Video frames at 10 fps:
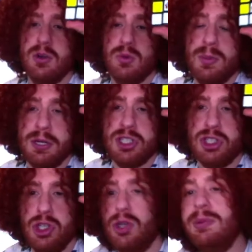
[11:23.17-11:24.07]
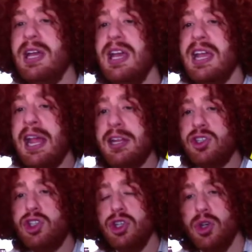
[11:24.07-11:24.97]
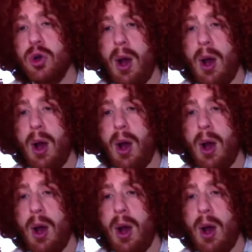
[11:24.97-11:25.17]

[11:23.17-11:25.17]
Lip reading: Rubik's Cube into